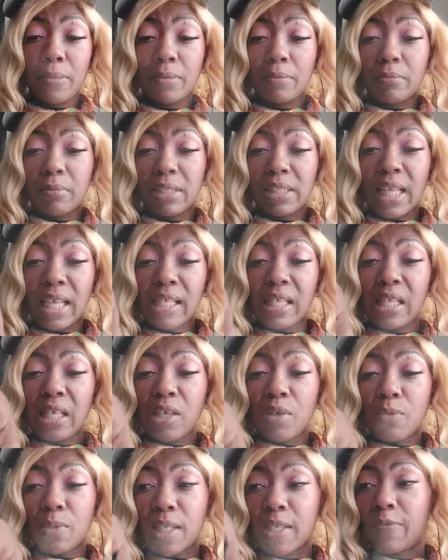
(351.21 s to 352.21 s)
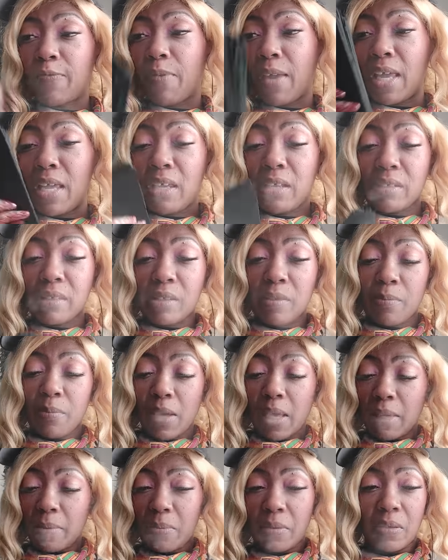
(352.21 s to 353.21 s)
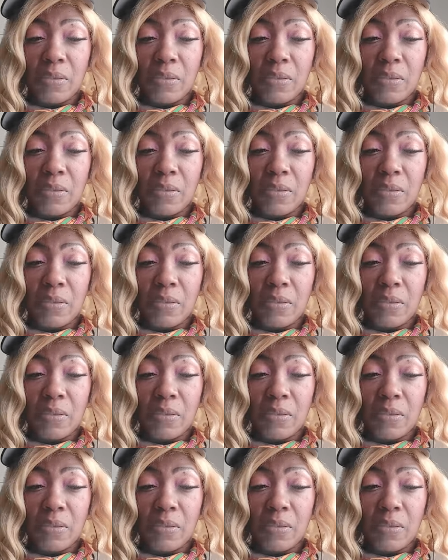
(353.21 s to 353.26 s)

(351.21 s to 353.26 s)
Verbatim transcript: but they see you as fancy, baby.